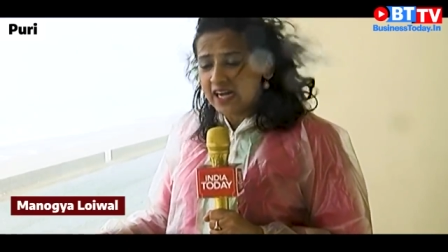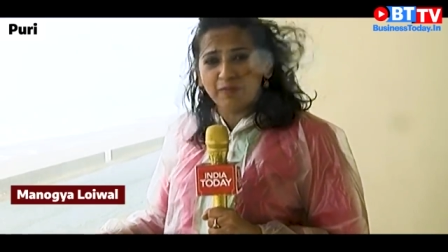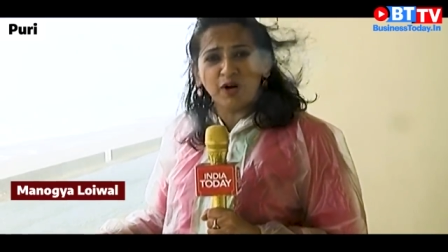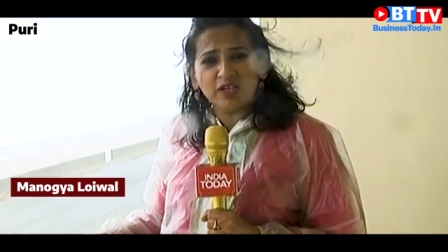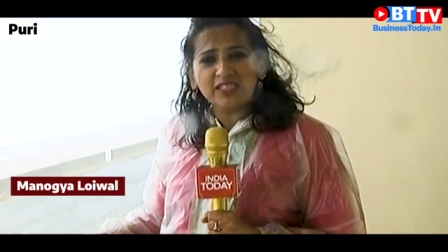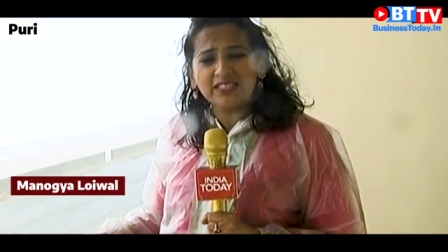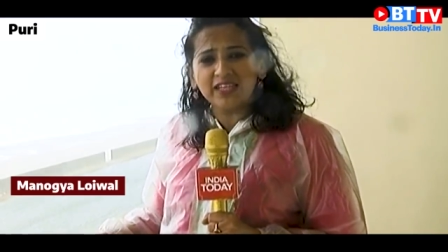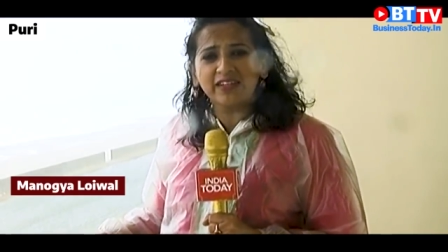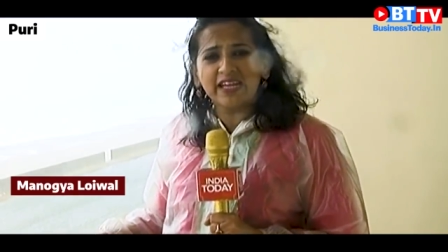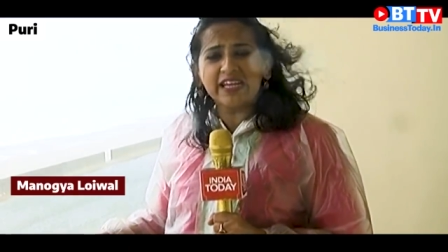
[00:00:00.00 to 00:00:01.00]
I'm holding the
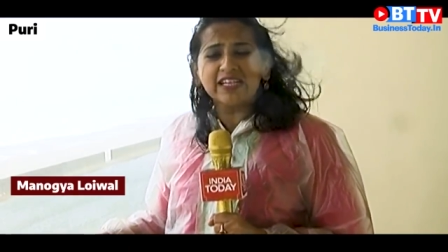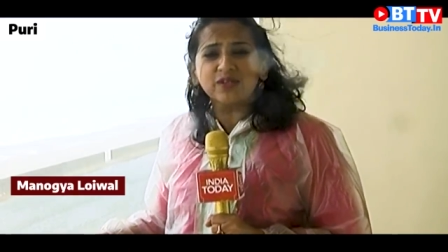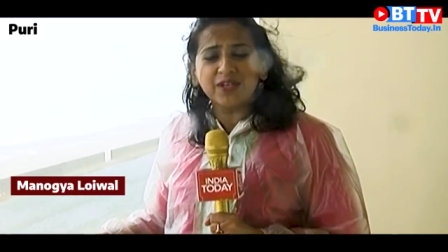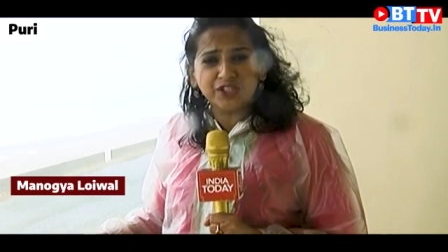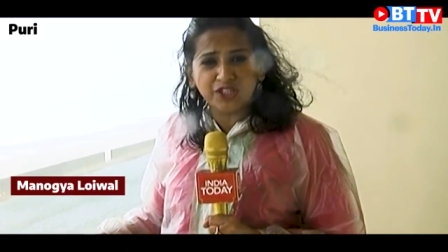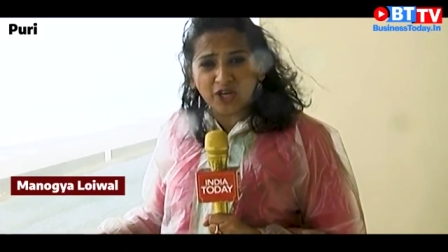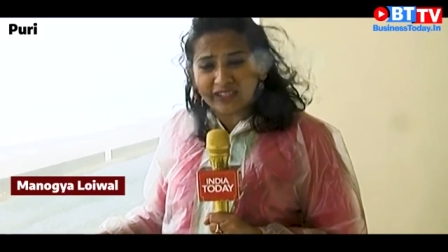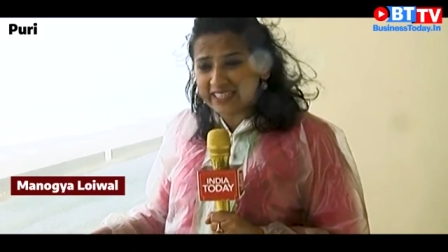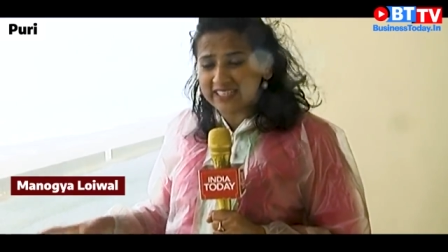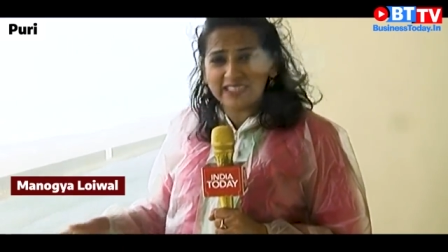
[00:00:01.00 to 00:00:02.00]
railing to ensure
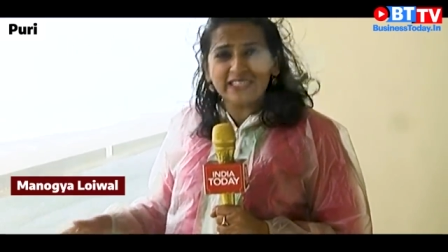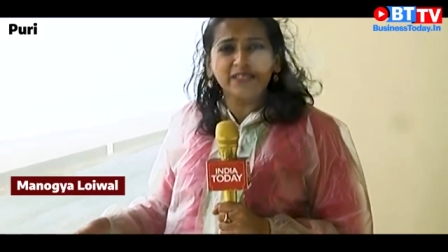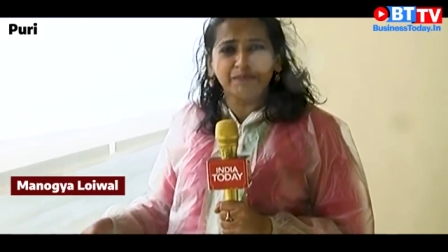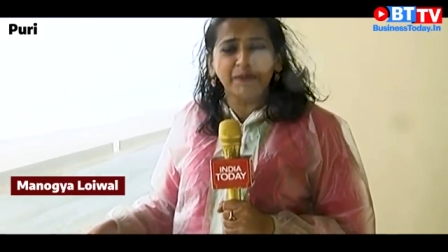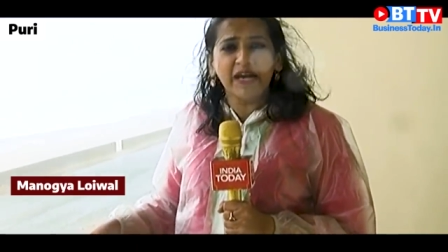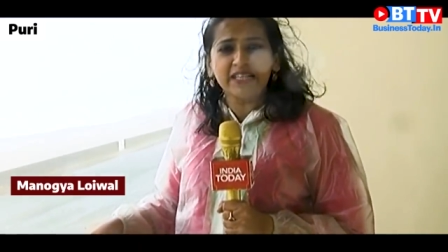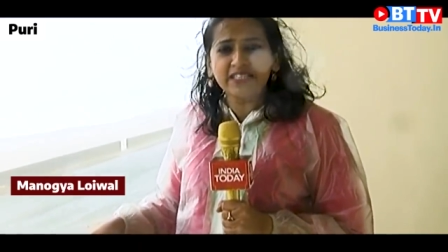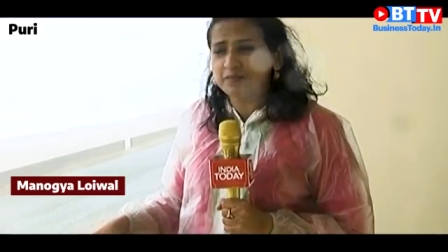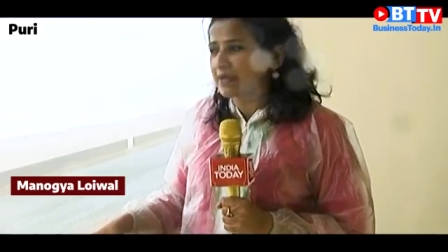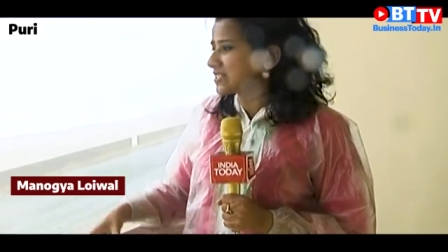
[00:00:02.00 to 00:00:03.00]
that at least the balance
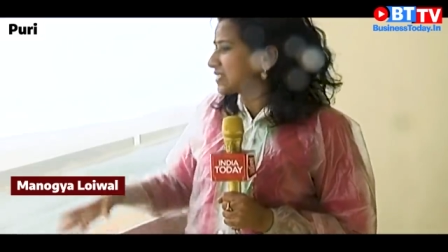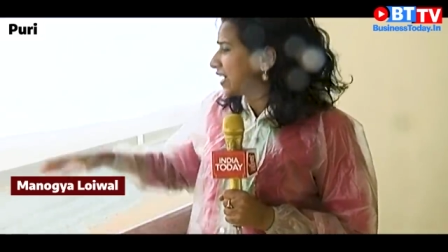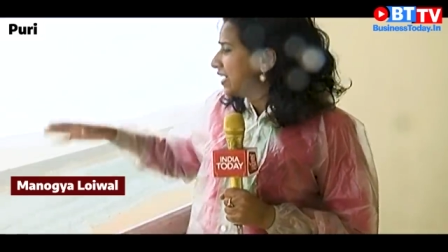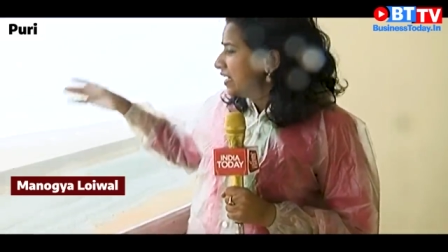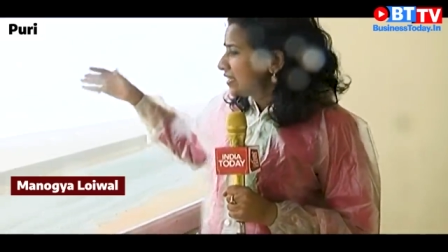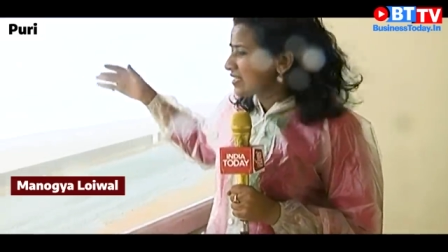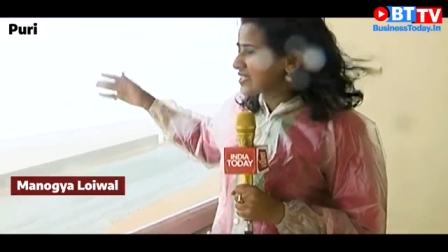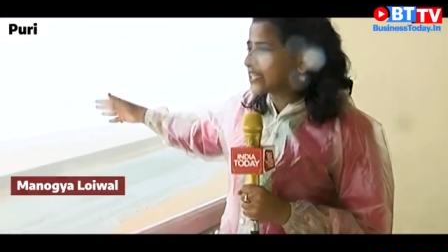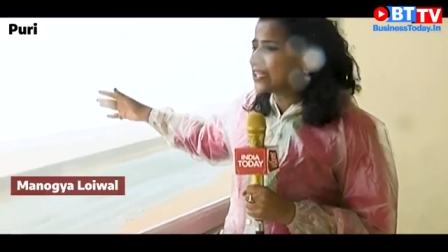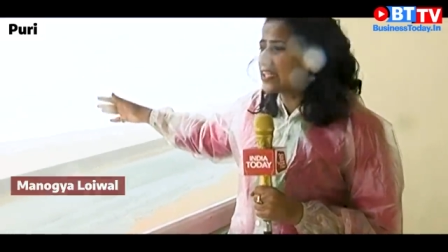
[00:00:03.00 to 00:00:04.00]
remains there. The
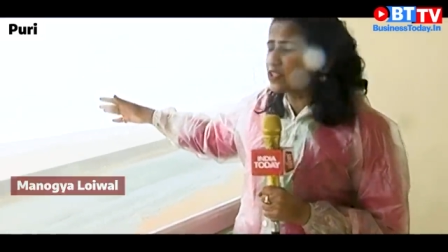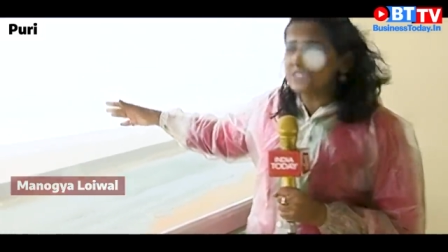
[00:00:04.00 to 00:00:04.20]
sea that you